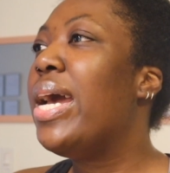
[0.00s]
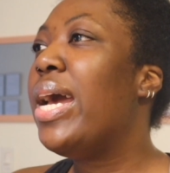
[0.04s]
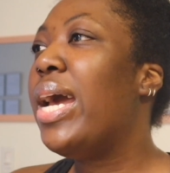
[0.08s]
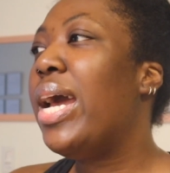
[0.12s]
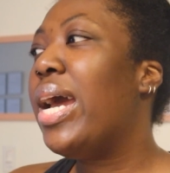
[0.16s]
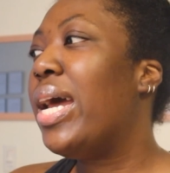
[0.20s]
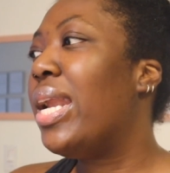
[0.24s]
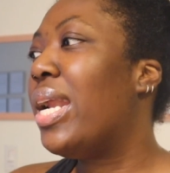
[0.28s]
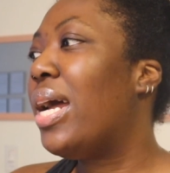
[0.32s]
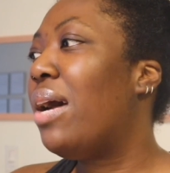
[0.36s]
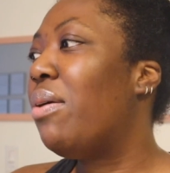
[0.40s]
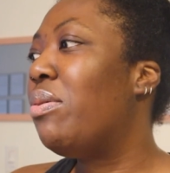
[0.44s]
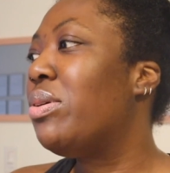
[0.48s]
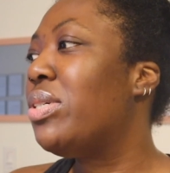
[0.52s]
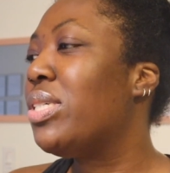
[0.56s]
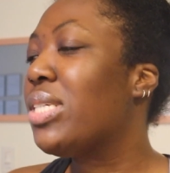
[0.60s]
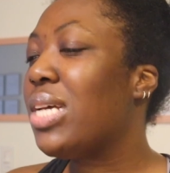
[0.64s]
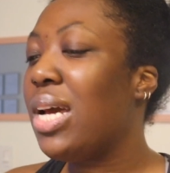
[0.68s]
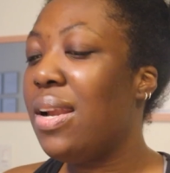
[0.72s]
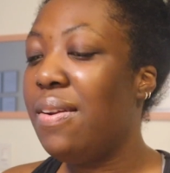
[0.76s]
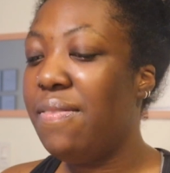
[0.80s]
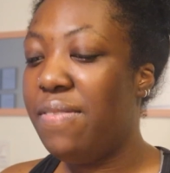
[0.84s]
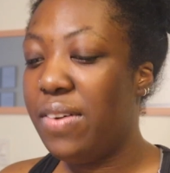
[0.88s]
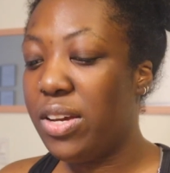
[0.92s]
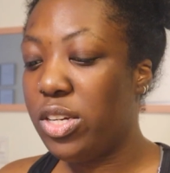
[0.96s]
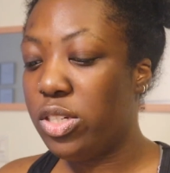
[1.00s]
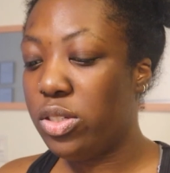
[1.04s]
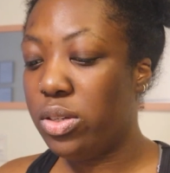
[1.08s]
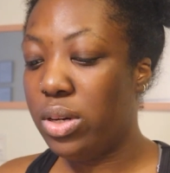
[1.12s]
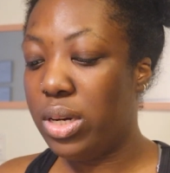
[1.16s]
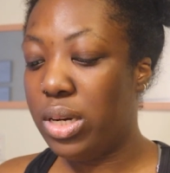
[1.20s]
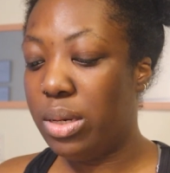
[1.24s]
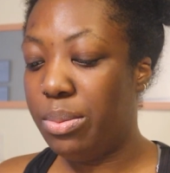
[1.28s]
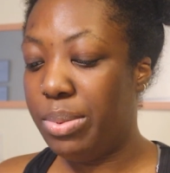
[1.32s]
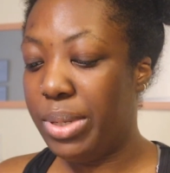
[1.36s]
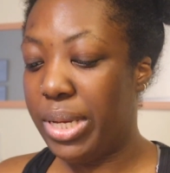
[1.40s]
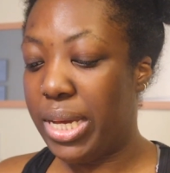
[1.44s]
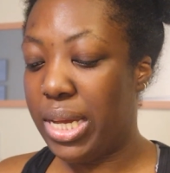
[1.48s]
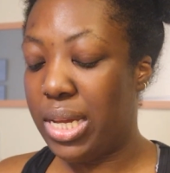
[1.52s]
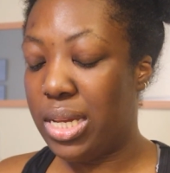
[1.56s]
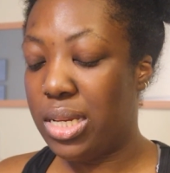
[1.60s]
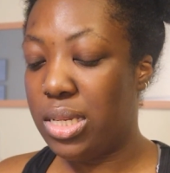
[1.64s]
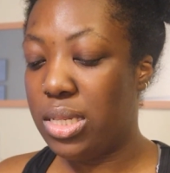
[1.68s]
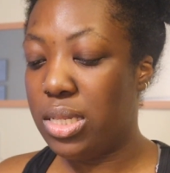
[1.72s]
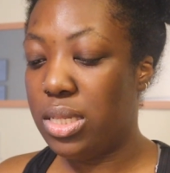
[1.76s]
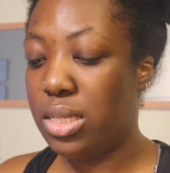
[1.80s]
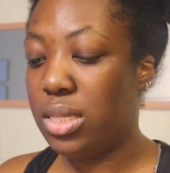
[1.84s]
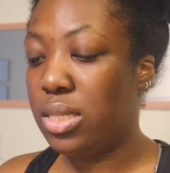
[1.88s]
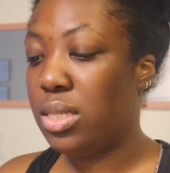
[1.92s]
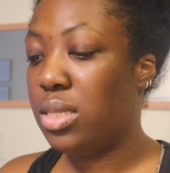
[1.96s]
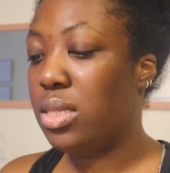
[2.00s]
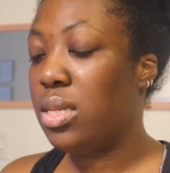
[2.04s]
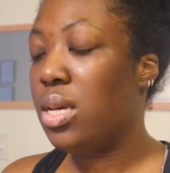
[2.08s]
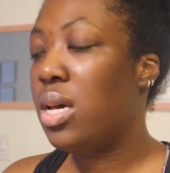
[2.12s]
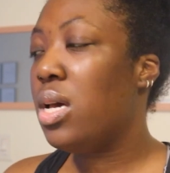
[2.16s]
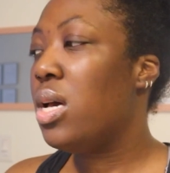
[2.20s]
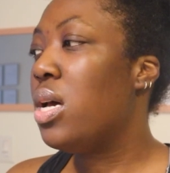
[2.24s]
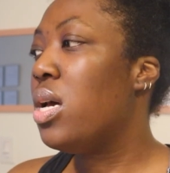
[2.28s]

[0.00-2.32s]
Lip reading: And I was just kind of frustrated because